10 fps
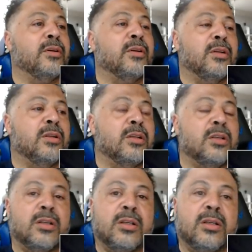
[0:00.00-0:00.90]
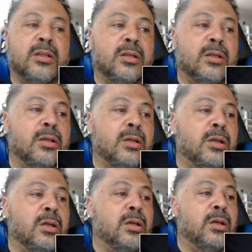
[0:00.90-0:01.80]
(silence)